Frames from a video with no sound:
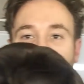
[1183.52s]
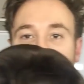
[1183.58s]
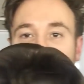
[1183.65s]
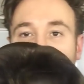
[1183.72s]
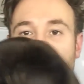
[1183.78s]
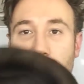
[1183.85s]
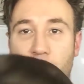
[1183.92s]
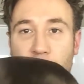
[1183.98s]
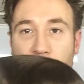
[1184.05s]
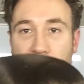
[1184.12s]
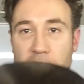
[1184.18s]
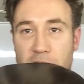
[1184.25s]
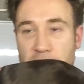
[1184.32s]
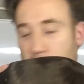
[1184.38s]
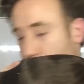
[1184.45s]
a
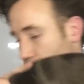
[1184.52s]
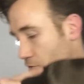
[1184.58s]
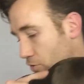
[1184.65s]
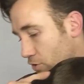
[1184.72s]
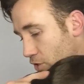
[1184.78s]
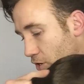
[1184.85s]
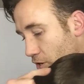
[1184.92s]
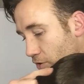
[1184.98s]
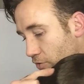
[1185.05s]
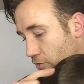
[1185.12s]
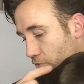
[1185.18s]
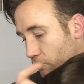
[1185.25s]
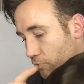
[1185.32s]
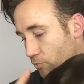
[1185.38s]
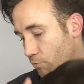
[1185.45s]
hairpiece, also
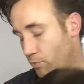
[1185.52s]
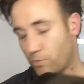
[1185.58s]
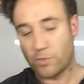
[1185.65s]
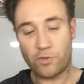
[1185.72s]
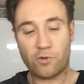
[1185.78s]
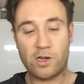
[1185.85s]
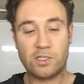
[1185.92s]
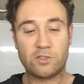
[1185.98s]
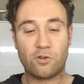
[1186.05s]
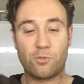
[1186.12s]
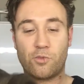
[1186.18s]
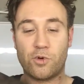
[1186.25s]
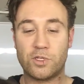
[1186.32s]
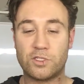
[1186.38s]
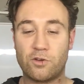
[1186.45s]

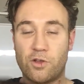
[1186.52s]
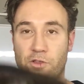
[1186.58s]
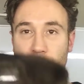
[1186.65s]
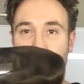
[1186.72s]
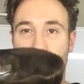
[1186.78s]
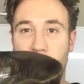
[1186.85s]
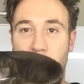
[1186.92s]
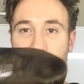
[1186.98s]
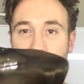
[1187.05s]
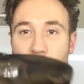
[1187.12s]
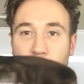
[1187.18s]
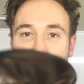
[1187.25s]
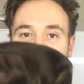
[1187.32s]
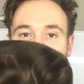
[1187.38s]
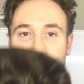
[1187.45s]

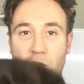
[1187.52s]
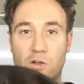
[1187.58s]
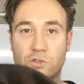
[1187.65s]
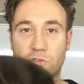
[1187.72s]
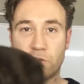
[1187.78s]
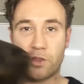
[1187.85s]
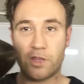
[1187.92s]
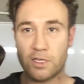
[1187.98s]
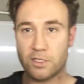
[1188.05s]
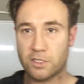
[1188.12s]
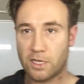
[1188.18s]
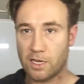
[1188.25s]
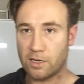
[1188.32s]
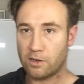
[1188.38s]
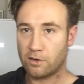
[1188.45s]
0.03mm ultra thin
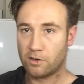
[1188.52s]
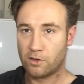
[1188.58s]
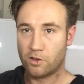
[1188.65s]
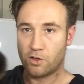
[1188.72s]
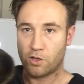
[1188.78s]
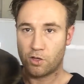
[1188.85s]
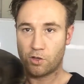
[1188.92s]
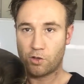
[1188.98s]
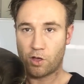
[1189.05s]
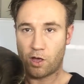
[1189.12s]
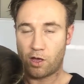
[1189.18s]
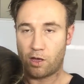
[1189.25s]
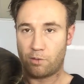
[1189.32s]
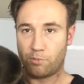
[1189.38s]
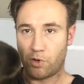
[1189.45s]
skin
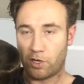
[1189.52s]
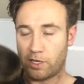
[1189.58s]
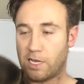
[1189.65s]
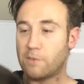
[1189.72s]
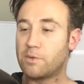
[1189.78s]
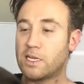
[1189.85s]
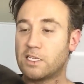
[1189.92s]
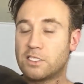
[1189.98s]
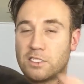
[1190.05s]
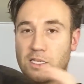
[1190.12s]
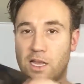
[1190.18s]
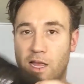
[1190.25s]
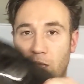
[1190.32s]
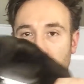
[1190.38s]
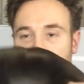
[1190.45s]
poly hairpiece,
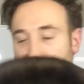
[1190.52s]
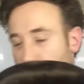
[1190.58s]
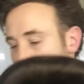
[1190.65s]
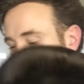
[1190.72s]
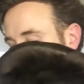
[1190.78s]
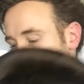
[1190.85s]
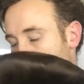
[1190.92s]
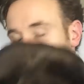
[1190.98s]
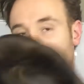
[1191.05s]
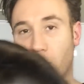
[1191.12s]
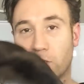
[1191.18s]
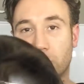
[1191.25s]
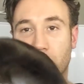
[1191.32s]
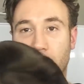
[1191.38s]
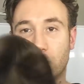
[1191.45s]
as it came in the
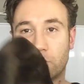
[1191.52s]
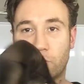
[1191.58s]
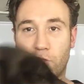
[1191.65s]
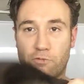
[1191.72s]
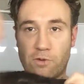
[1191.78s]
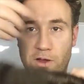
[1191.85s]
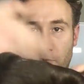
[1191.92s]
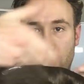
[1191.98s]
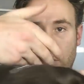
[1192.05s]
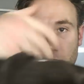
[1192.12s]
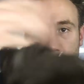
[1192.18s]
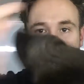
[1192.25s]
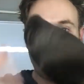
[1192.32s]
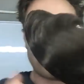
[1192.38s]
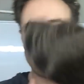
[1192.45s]
box. So 3 of these were
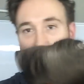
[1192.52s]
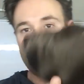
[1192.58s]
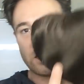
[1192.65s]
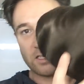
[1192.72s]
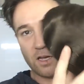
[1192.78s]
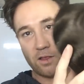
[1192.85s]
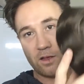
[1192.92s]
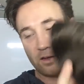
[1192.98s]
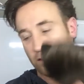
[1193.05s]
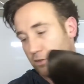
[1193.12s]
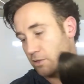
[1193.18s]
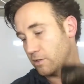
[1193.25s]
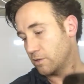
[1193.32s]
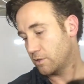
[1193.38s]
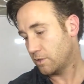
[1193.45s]
stacked on each other.
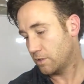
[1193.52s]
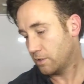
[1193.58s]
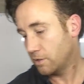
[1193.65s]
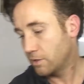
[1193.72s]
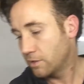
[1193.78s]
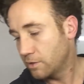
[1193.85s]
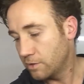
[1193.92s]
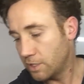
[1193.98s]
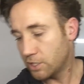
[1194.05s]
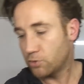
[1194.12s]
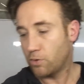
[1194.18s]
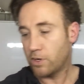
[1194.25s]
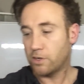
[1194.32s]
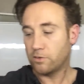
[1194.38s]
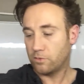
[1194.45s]
This
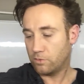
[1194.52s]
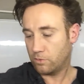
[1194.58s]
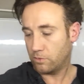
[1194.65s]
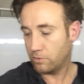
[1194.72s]
one